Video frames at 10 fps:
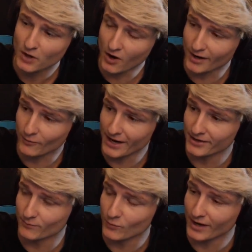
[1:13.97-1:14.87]
All right,
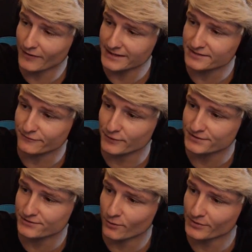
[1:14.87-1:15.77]
random. Wow, that's a
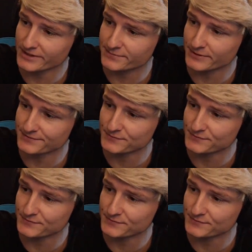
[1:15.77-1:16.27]
first. Normally it's